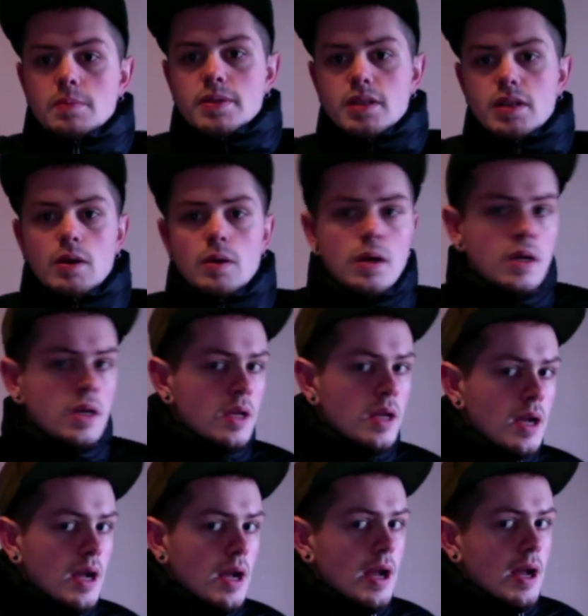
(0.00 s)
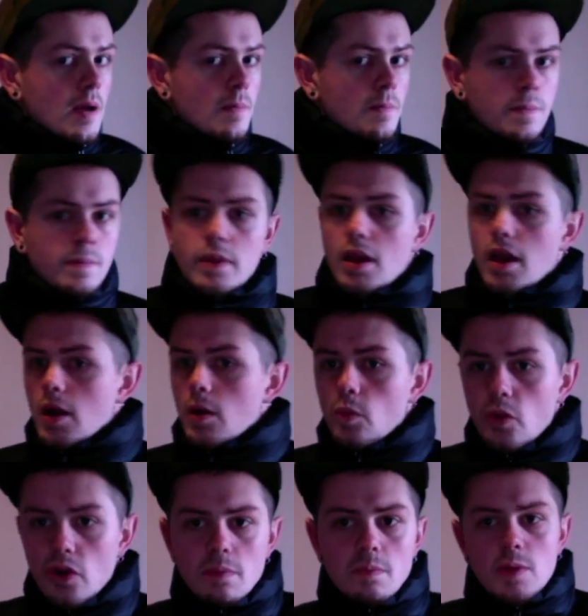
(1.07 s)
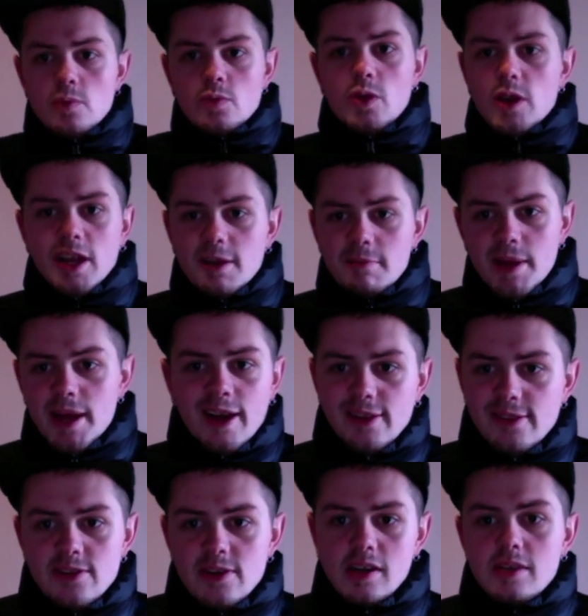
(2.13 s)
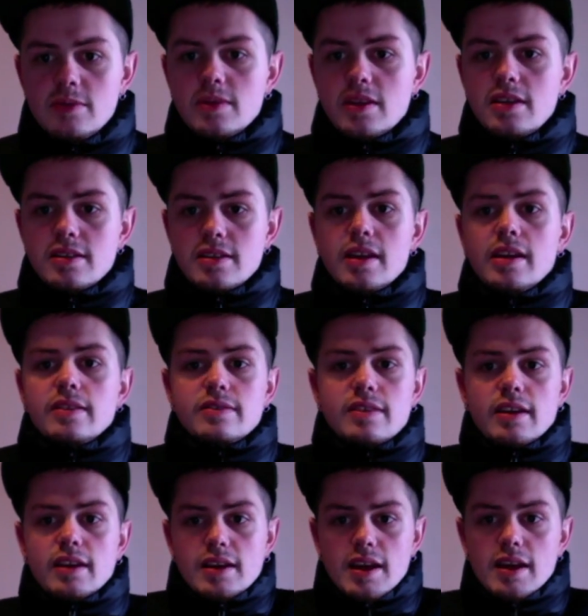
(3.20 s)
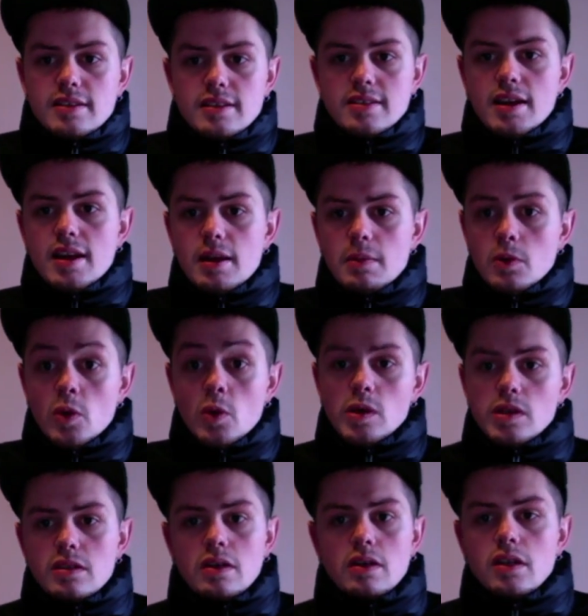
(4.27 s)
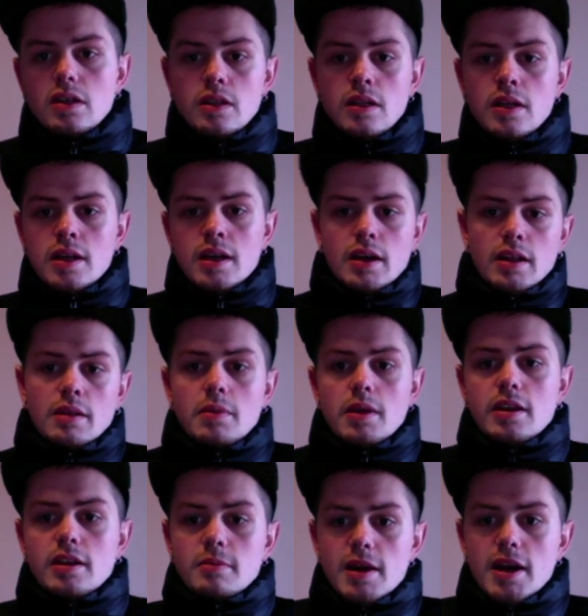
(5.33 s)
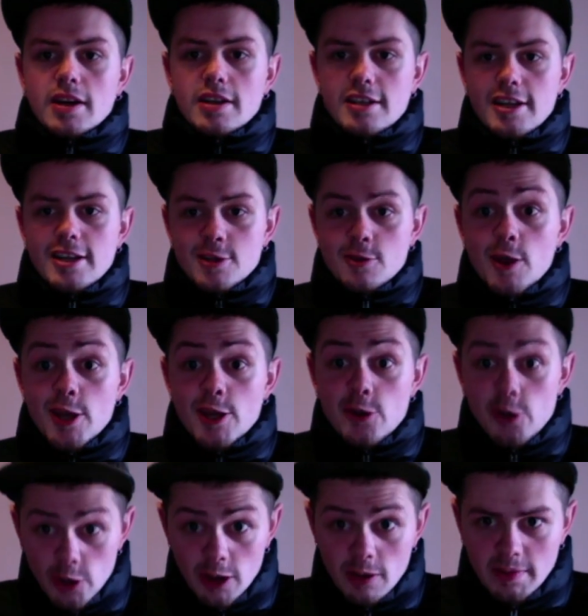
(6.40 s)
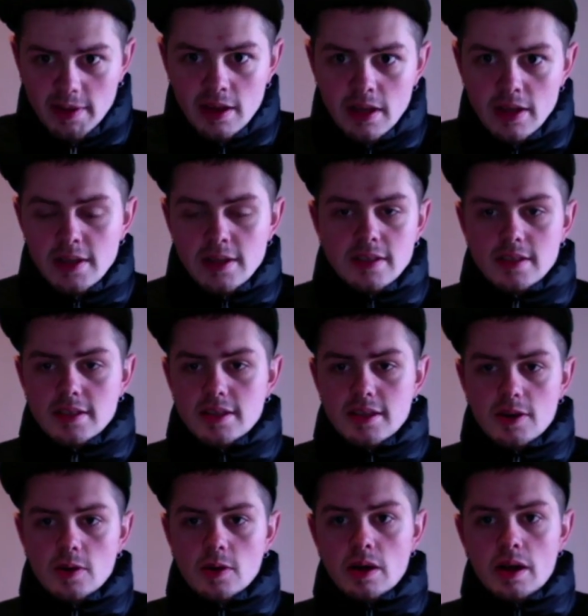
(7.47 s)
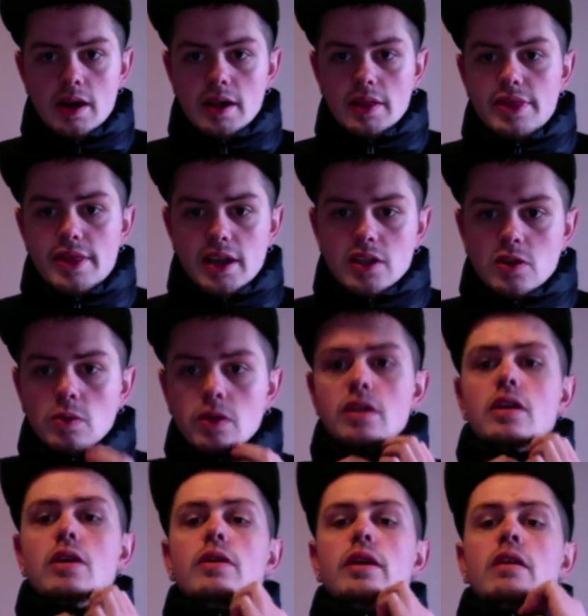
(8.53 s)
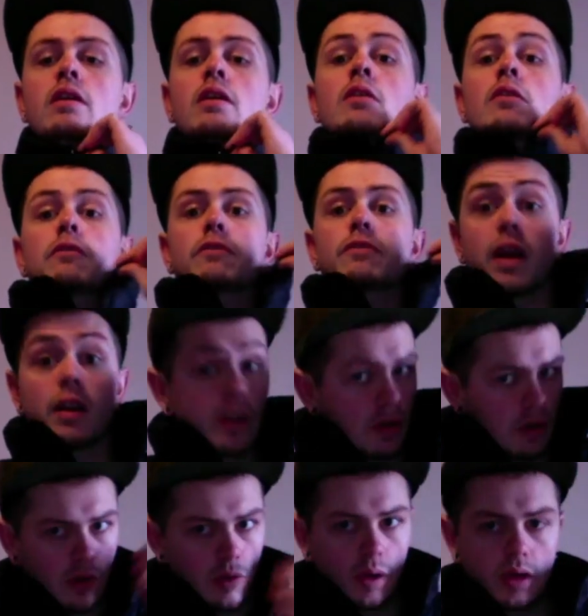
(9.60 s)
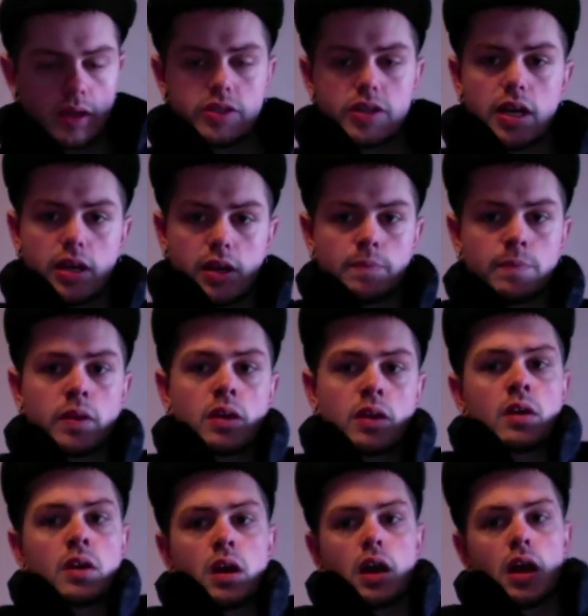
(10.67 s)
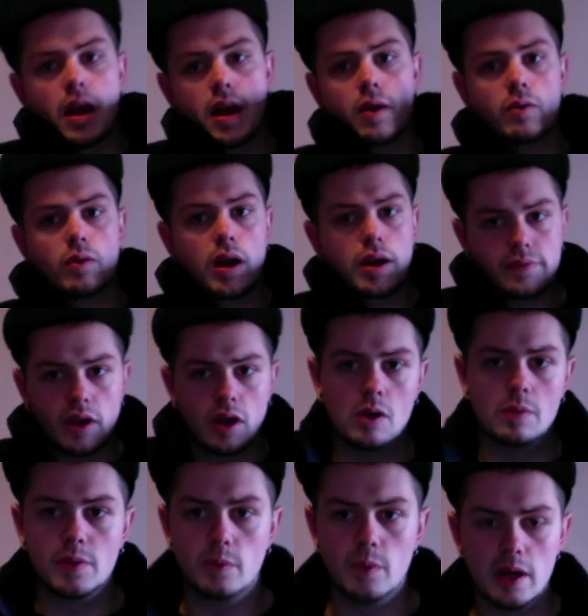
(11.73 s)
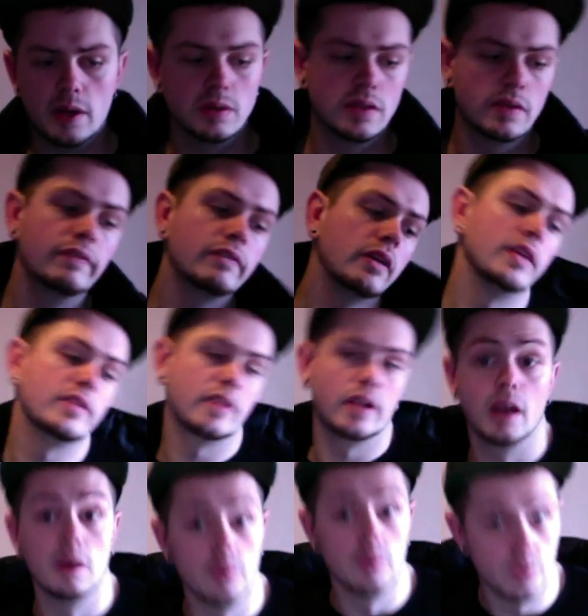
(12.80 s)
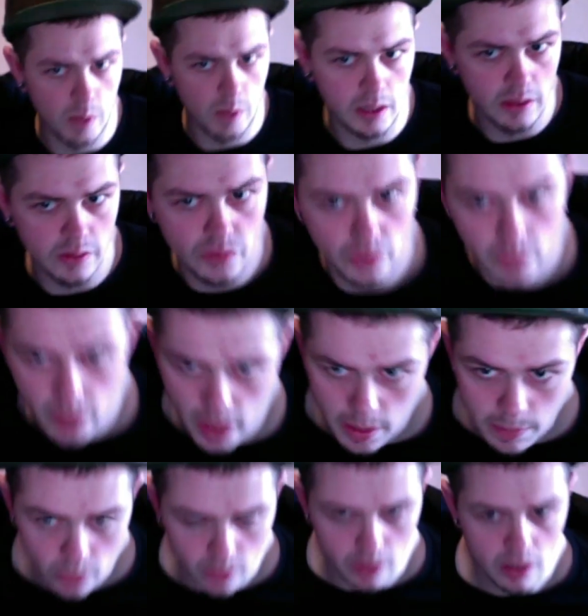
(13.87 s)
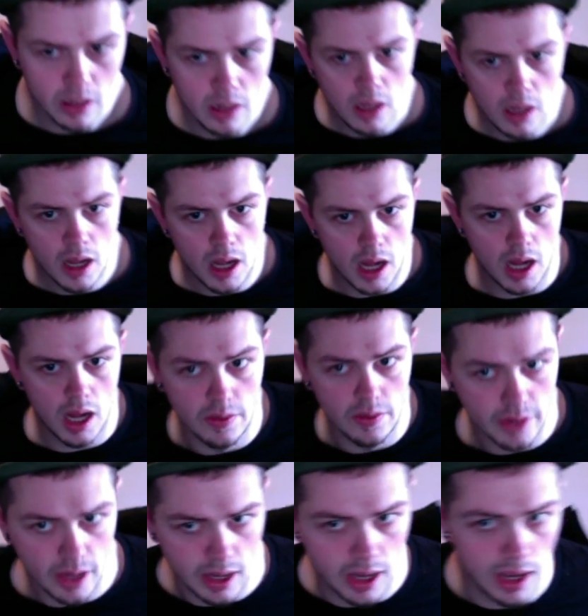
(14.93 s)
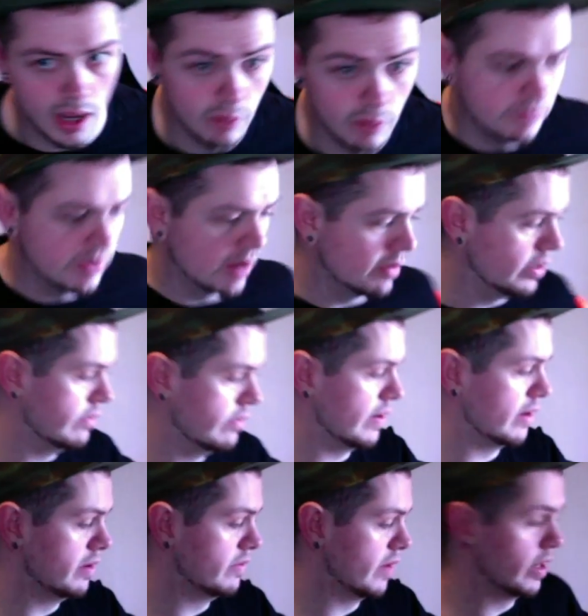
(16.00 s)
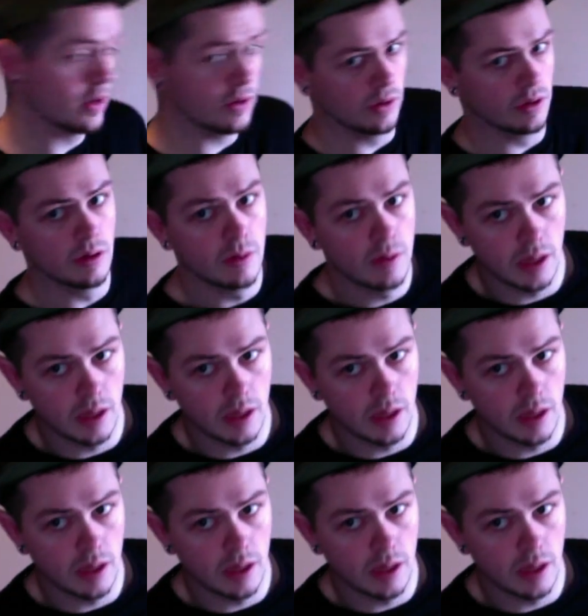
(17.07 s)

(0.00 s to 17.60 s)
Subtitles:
So I I wouldn't be running big on size with these things. Like, as I said, I'm quite tall, and the medium actually is quite good on me. So that's worth noting. Very good quality jacket. Arrived home, the weather was freezing, and I was wearing this through the airport. And very, very, very good.